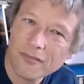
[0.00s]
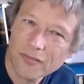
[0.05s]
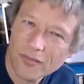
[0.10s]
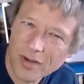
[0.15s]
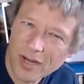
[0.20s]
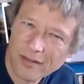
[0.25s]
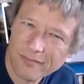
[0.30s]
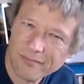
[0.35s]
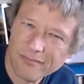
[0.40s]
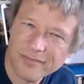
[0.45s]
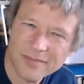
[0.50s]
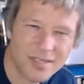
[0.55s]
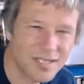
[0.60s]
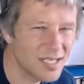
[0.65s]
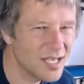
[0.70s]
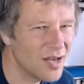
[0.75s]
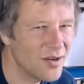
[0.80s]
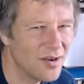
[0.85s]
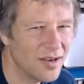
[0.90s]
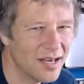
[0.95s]
right?
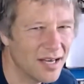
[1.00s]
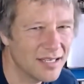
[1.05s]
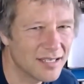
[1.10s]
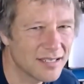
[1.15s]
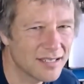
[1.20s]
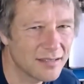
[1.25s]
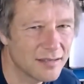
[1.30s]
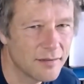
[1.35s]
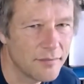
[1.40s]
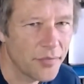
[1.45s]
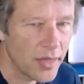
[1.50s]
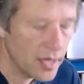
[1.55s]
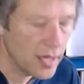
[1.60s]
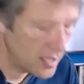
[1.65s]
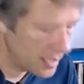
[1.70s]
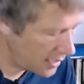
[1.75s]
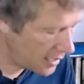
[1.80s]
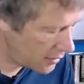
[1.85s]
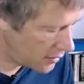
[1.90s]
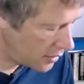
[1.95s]
So nice.
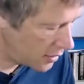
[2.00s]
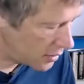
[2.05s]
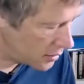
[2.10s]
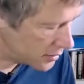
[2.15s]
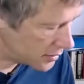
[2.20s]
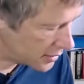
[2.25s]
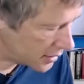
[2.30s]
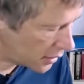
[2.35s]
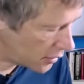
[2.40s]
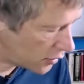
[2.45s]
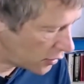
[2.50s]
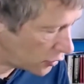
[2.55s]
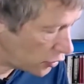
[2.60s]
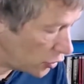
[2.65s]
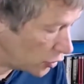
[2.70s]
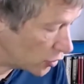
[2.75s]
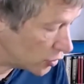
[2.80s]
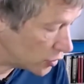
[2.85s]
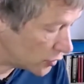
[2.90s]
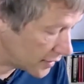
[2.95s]
Now, so
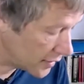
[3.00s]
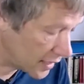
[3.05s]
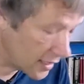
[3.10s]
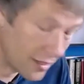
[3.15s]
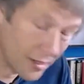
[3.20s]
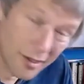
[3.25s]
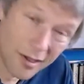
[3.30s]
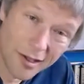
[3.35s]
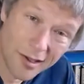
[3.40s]
you could do it there,